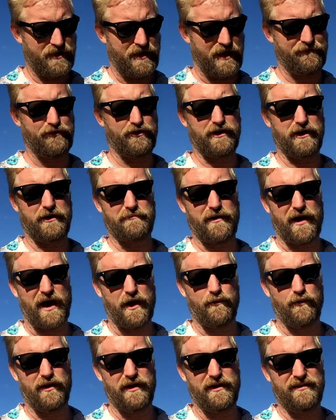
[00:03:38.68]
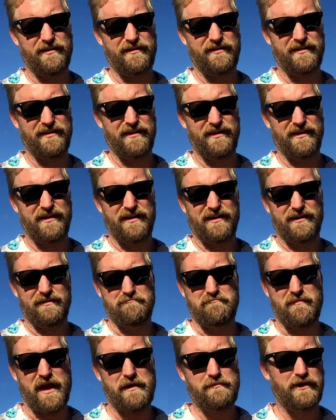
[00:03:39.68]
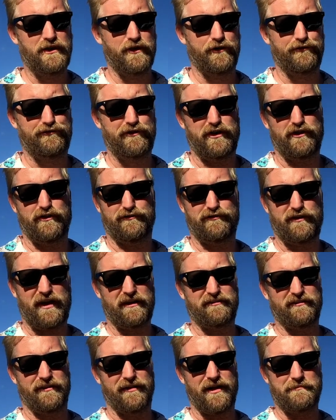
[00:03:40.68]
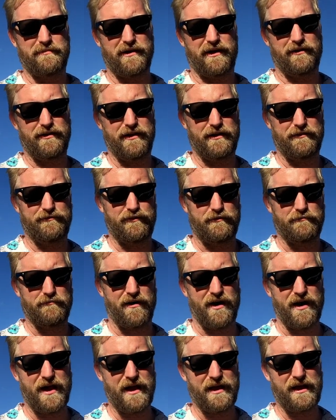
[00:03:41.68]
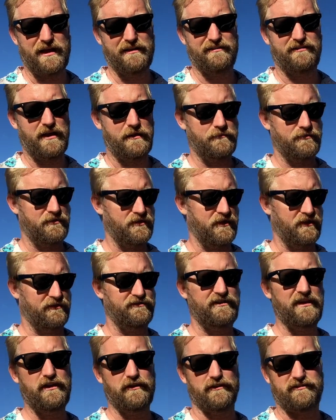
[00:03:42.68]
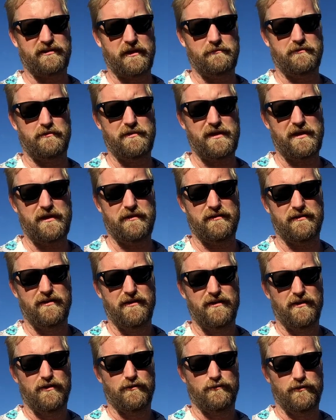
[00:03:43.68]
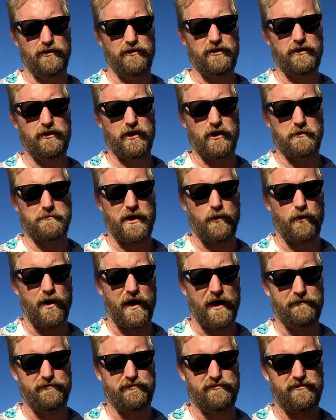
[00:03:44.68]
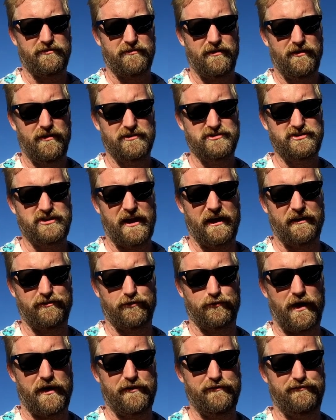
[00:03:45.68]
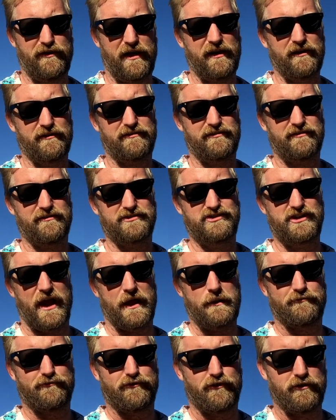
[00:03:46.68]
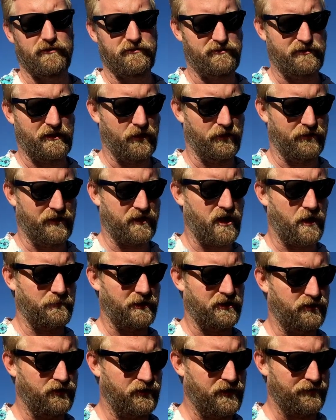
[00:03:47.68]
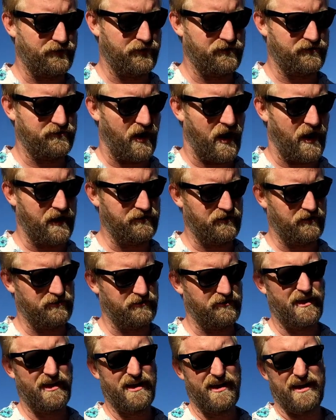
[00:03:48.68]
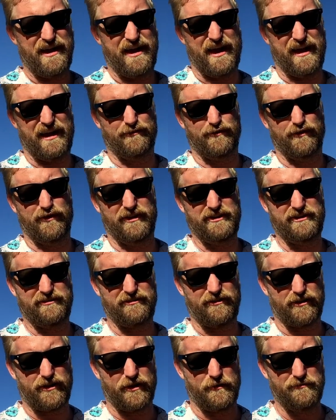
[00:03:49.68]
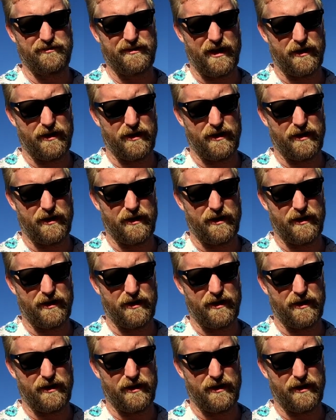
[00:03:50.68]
if you're gonna buy one, maybe it'll fit your face a lot better than it fit mine. The seal seemed to be really good on my wife's. She has the right face shape for the seal. They come in two different sizes, and it really just all comes